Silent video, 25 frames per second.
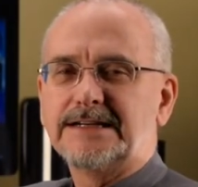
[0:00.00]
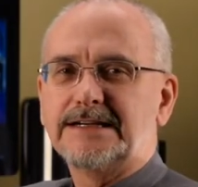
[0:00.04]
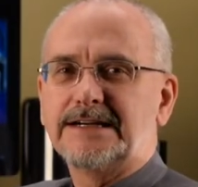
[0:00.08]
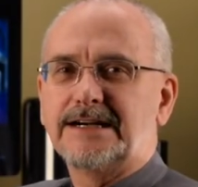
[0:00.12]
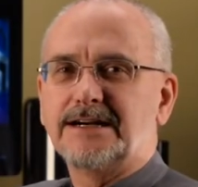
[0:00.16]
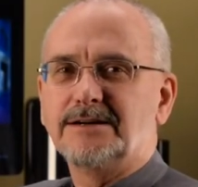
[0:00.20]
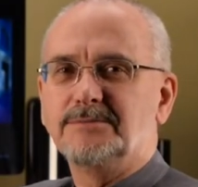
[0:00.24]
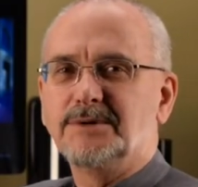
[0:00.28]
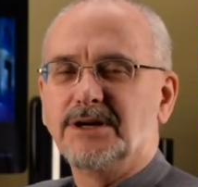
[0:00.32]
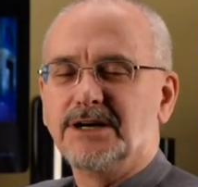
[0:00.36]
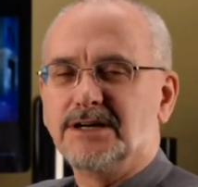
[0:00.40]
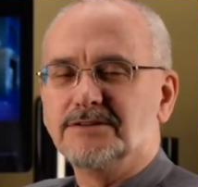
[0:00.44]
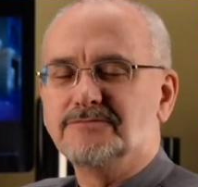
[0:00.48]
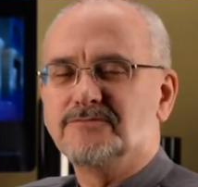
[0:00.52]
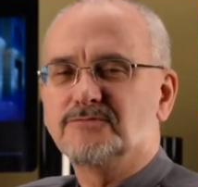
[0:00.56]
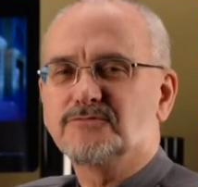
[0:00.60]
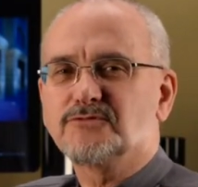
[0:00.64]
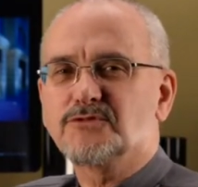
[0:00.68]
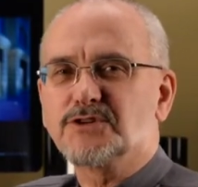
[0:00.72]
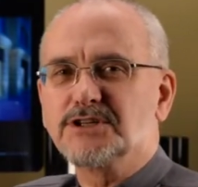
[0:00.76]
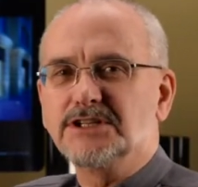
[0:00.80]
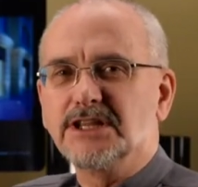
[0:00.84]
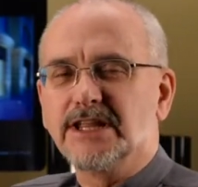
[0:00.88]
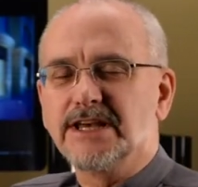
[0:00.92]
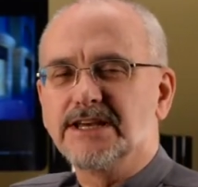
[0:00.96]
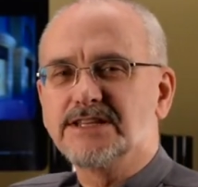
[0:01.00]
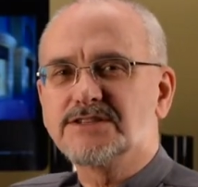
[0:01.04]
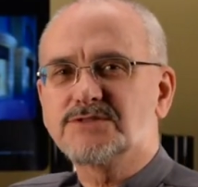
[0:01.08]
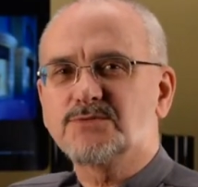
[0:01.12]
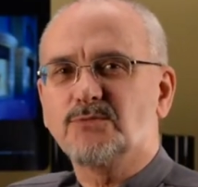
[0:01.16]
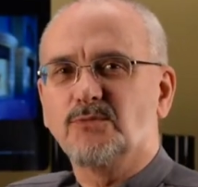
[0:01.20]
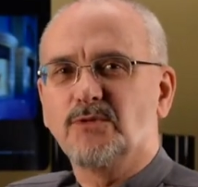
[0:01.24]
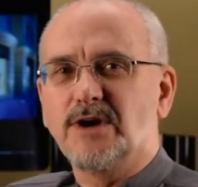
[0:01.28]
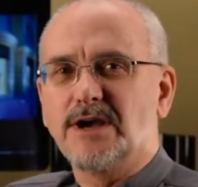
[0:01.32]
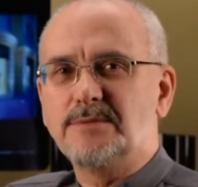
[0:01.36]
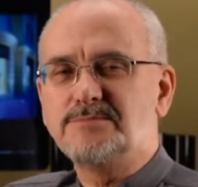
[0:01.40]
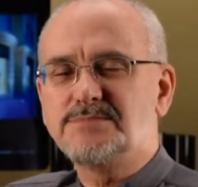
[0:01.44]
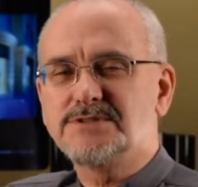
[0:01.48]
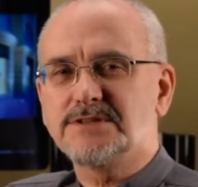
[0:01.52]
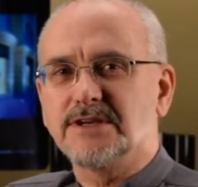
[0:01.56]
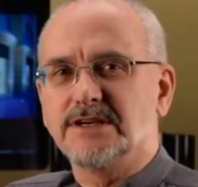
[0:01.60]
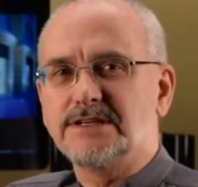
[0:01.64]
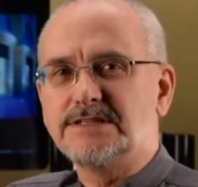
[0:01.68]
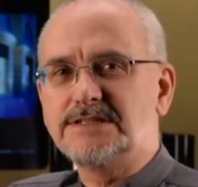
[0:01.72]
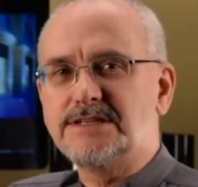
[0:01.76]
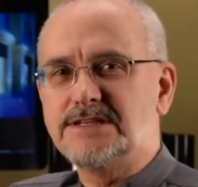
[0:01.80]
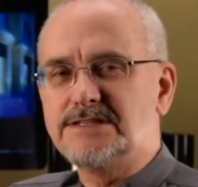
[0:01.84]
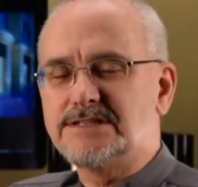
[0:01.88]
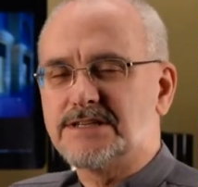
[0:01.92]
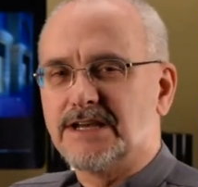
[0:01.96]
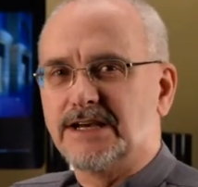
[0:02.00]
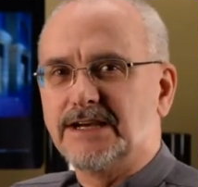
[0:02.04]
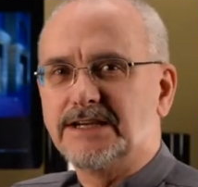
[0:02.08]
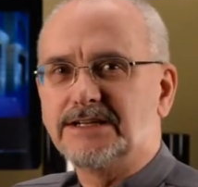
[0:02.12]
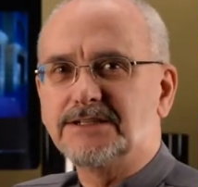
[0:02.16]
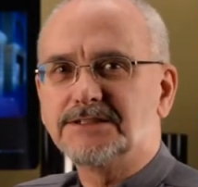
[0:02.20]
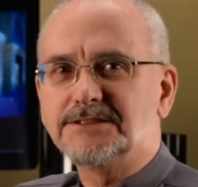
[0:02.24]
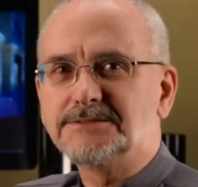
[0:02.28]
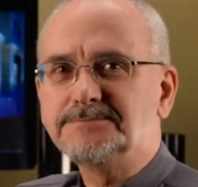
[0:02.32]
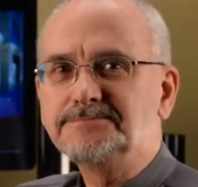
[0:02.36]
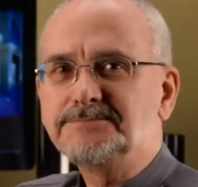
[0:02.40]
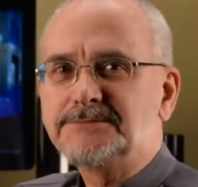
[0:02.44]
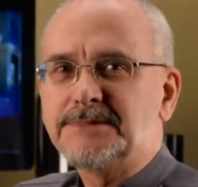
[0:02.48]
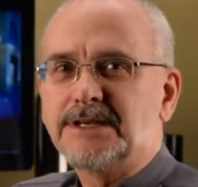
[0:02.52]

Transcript: I'm a freelance website designer,